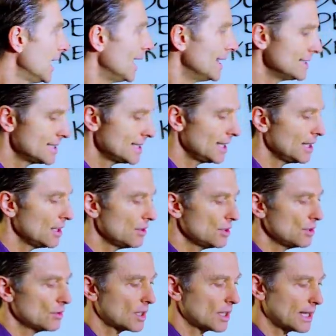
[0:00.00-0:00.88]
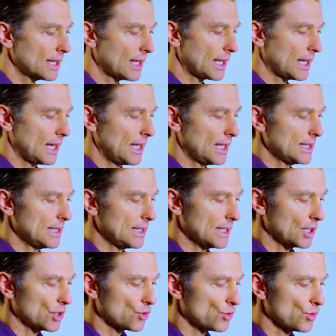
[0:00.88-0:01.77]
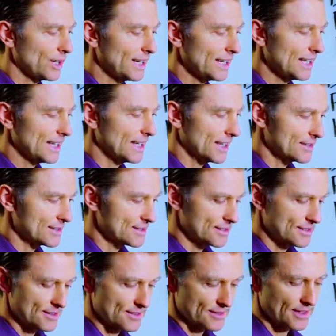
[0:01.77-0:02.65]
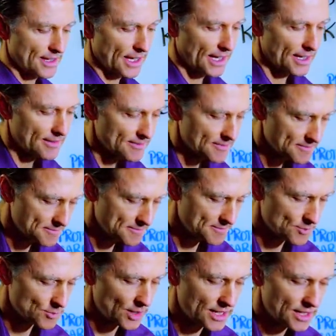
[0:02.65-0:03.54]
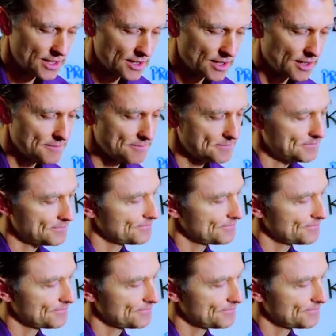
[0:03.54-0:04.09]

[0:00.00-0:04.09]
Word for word: Until you click on the ingredients, okay, right here.